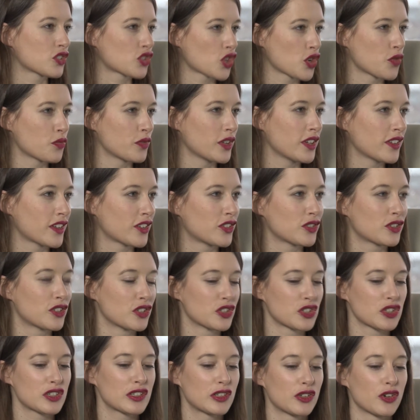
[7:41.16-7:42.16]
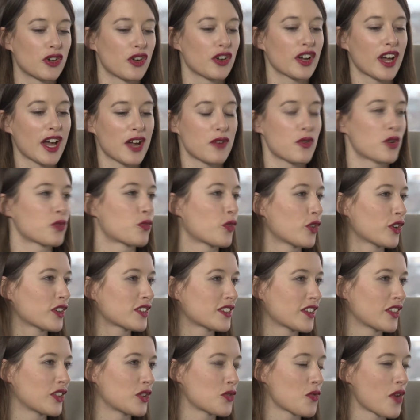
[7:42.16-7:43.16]
and Germany that you can just look, okay, what
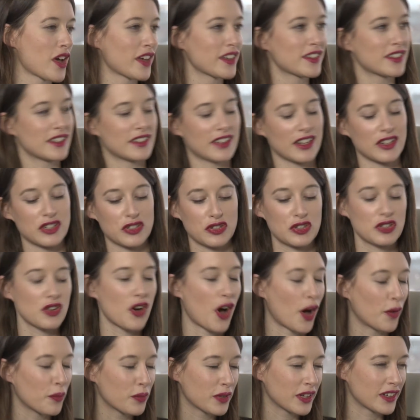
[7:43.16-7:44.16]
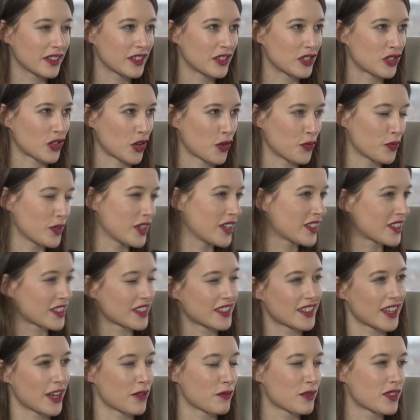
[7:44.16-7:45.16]
works in the US and then just copy it in Germany? Is
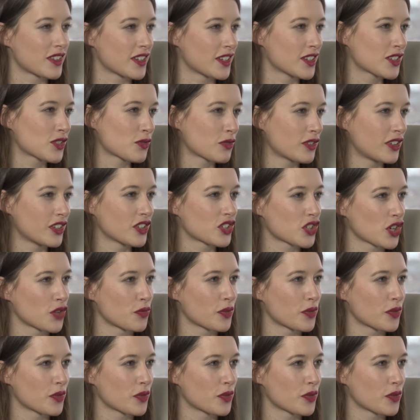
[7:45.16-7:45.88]
it the same with Israel and